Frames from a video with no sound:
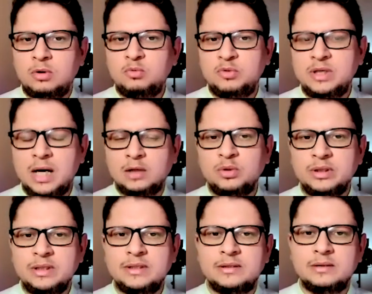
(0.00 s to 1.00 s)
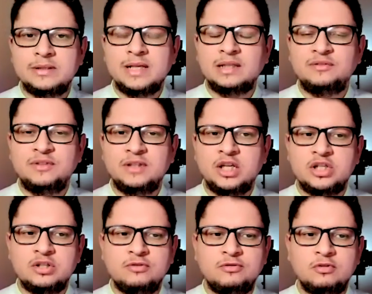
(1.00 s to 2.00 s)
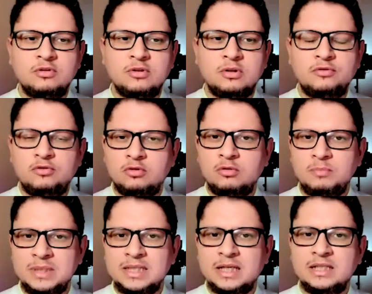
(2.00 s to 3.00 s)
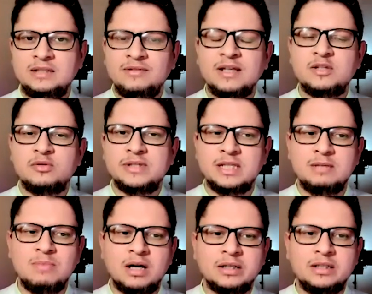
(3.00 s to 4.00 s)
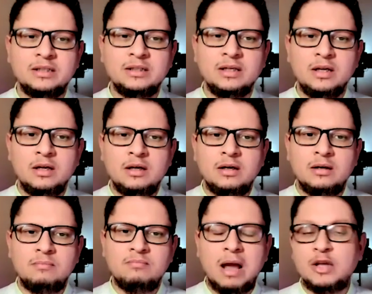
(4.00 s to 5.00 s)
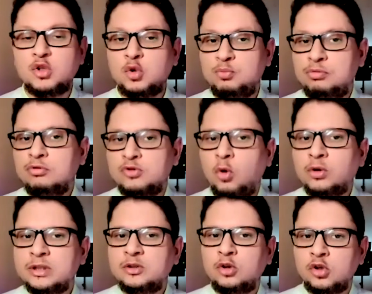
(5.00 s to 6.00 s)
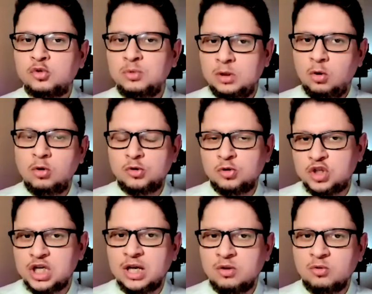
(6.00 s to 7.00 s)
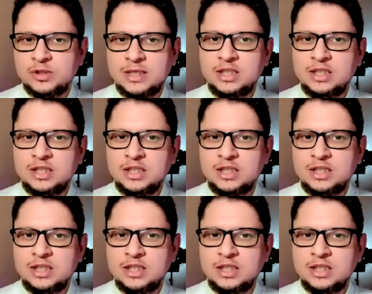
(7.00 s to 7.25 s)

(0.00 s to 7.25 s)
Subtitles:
we are doing this certification for medical device or CE marking, I suppose the auditors will also check those